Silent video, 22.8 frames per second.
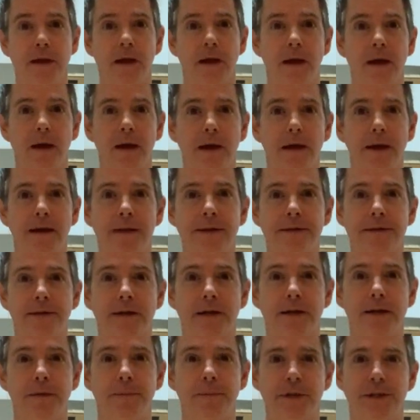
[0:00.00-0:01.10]
and
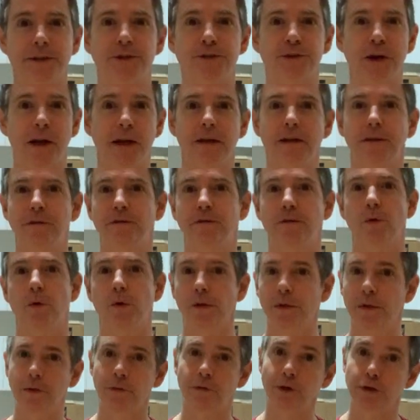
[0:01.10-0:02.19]
uh, I'm excited
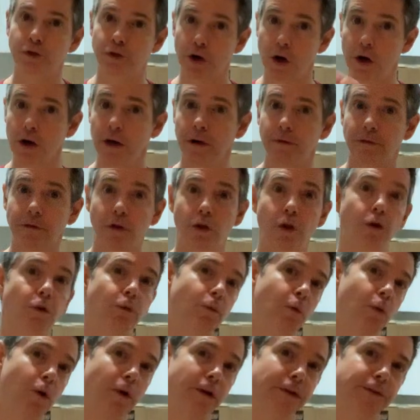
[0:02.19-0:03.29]
for the return of
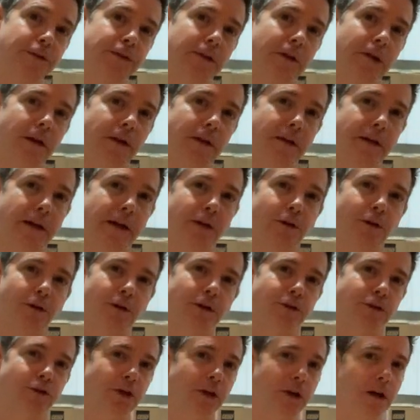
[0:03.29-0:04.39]
Clone Wars uh, later
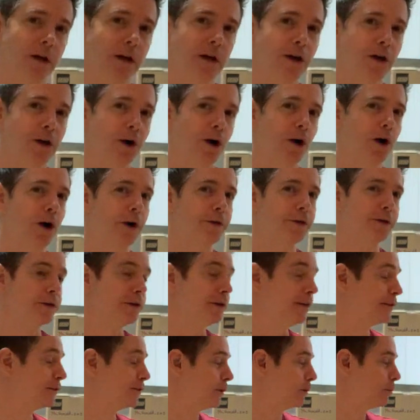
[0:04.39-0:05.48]
this year on the
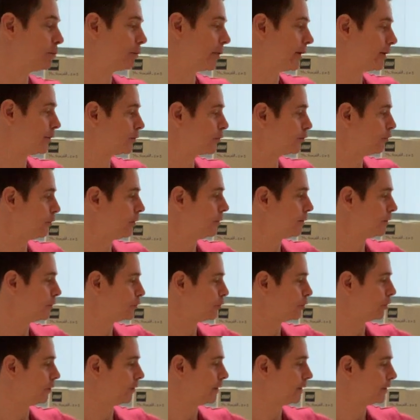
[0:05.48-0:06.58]
Disney Plus streaming
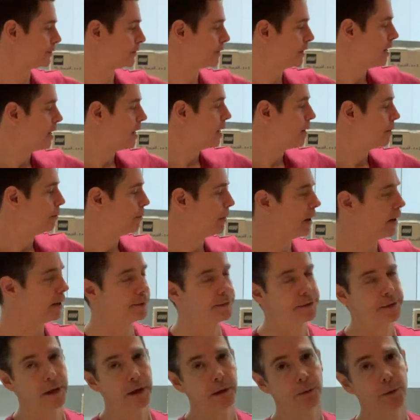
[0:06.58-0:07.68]
service.
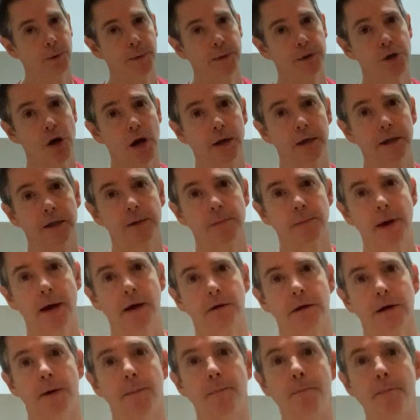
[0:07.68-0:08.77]
But uh, when we're talking
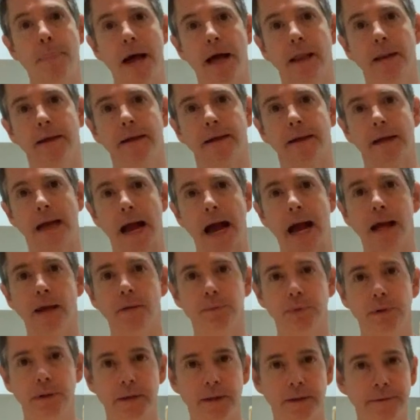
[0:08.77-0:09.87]
about compelling I
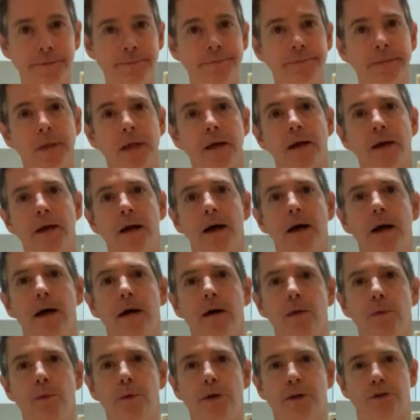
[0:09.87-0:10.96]
P,
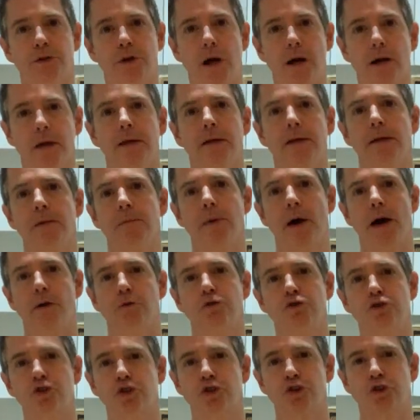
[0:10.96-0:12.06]
uh, we're talking
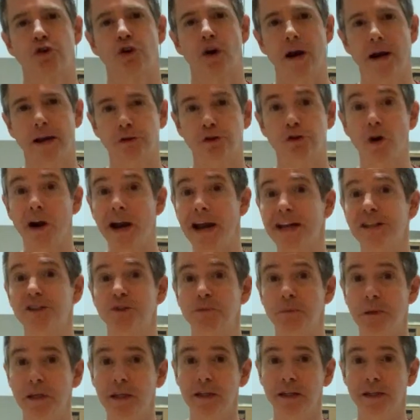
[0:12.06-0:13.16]
about
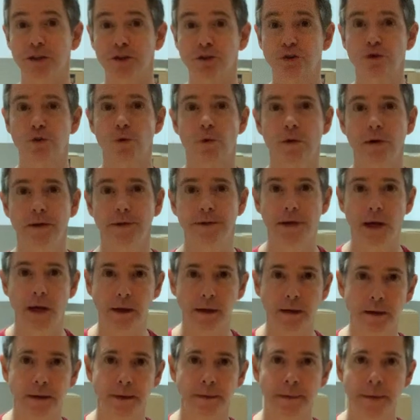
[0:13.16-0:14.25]
transmedia
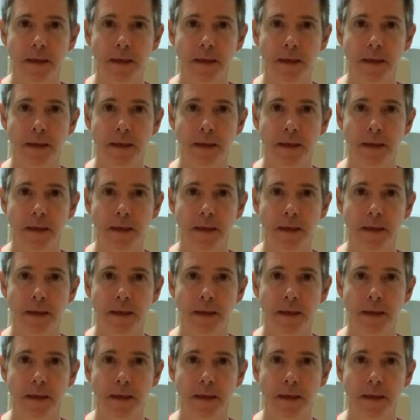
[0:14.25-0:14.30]
storytelling.